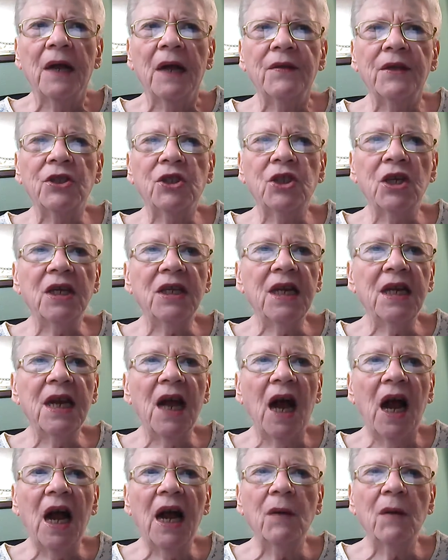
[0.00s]
the
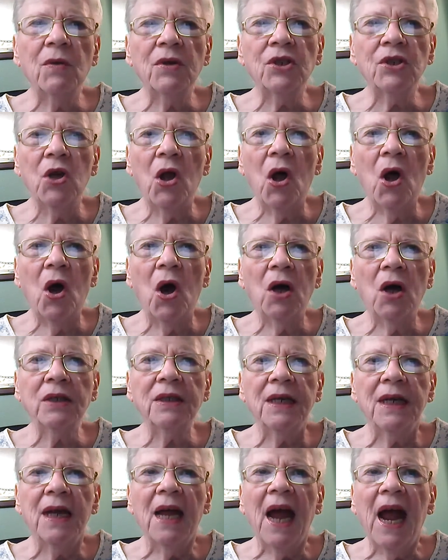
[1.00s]
GDI was
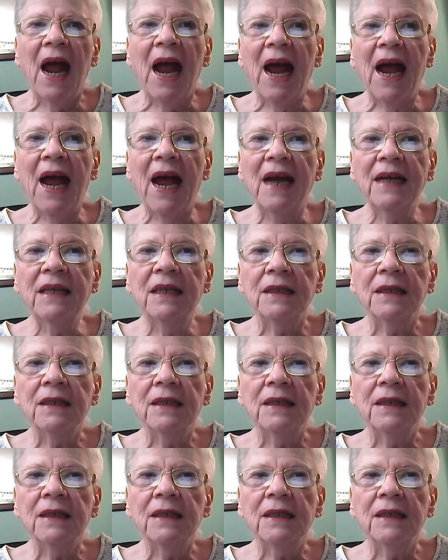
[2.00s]
logged at